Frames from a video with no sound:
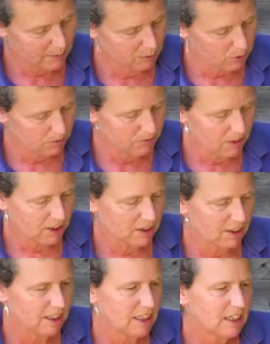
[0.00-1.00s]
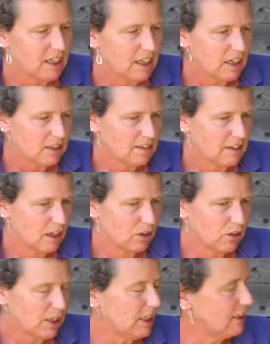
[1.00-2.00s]
to happen to him finally.
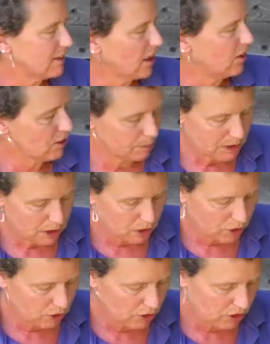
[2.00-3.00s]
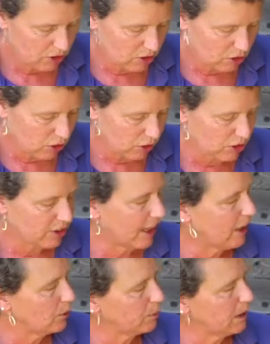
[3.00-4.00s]
So, and he's going to be used as a dog to
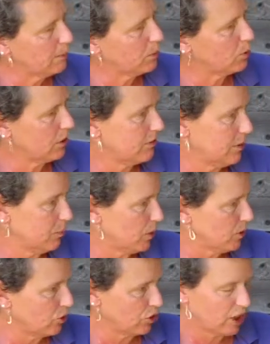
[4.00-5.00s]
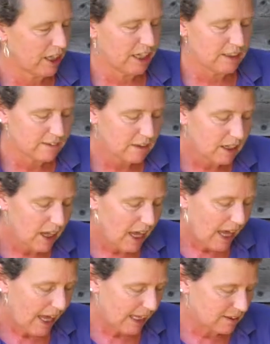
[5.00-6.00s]
help people that are in wheelchairs,
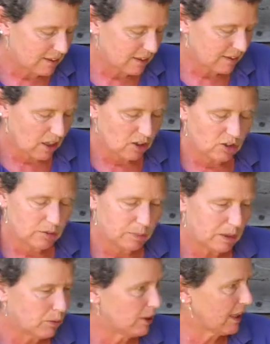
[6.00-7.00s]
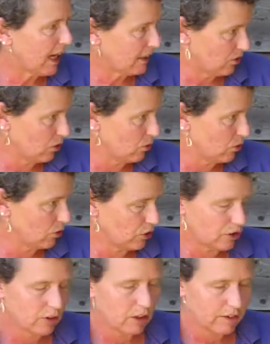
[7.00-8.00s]
and he's going to be with
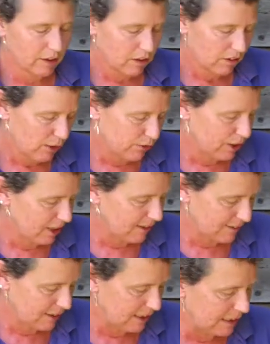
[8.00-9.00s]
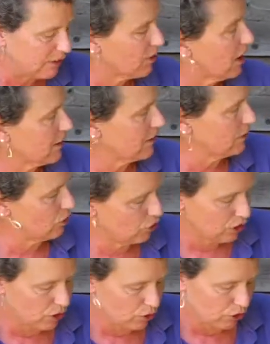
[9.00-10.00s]
adults that are over 18 rather than
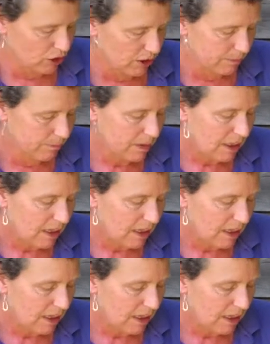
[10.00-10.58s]
children.